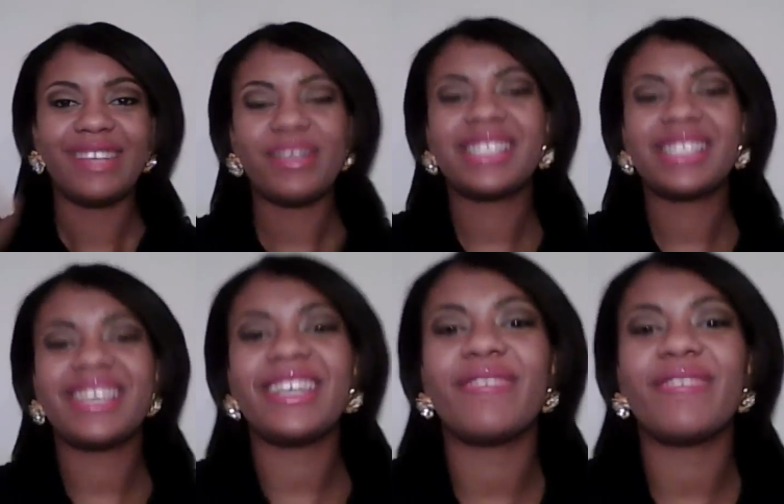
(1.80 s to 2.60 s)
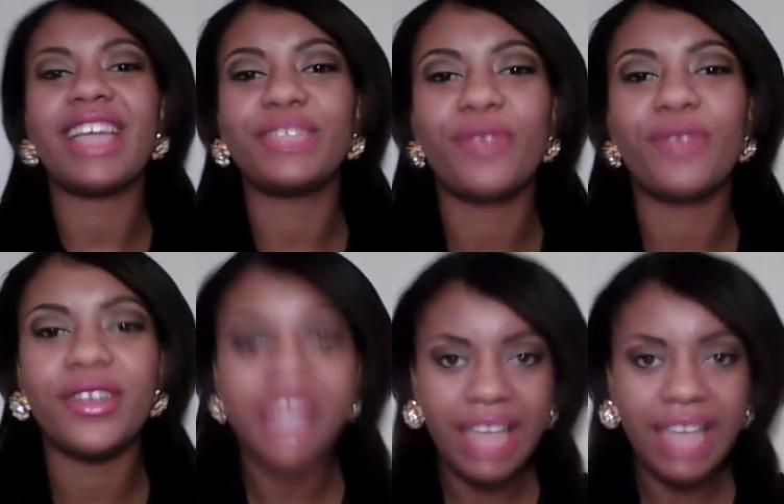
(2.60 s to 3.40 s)
What's good? Fashion
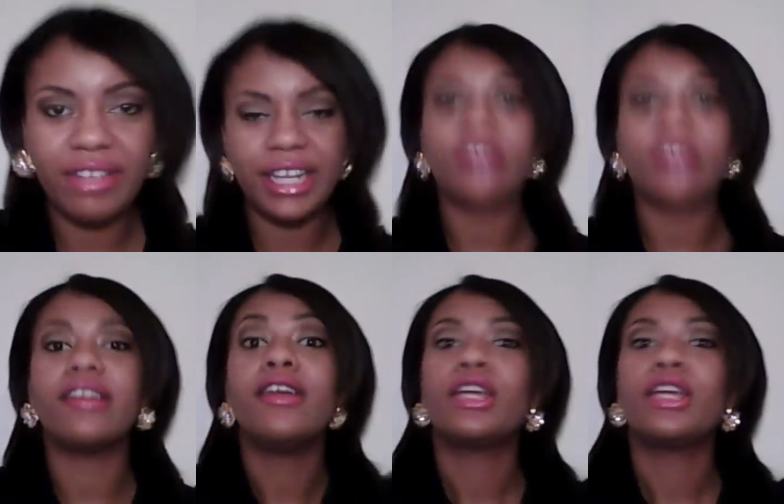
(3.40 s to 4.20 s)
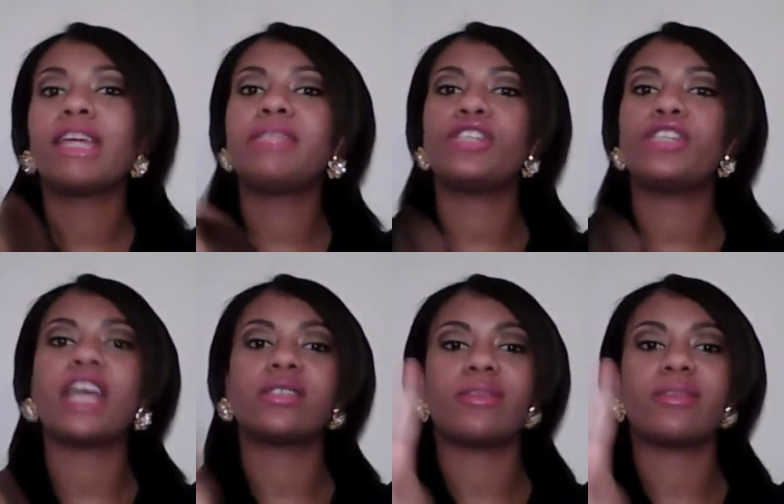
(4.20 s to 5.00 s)
407 here, coming to you
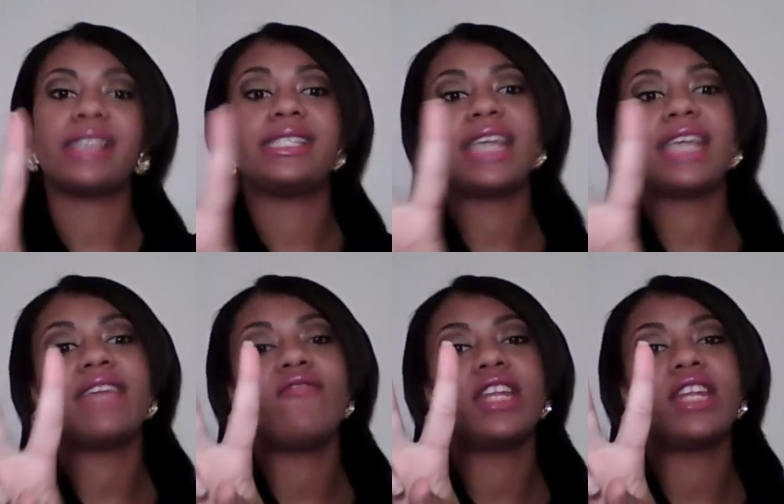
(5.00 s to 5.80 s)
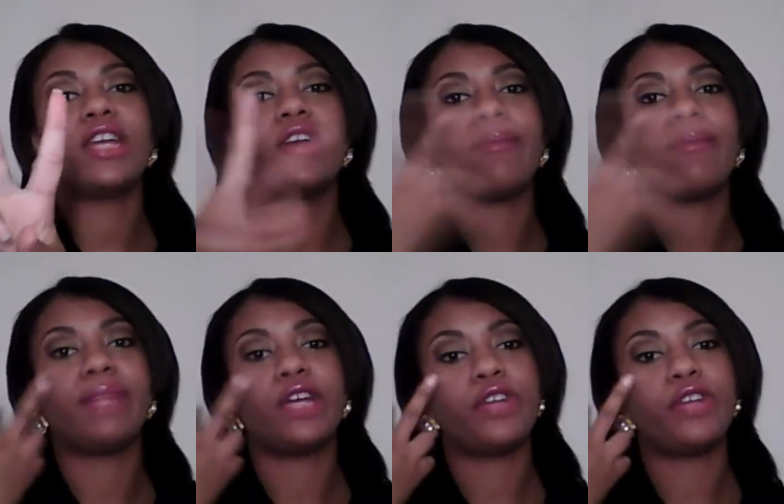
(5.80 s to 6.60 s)
guys with my second video
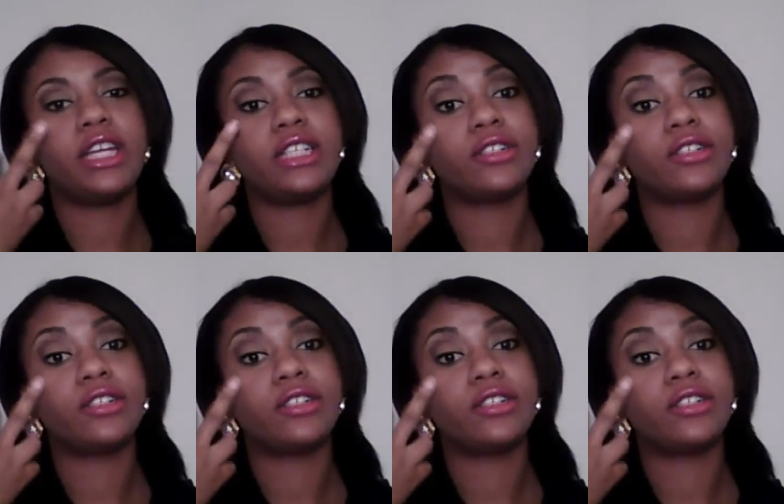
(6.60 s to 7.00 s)
uploaded.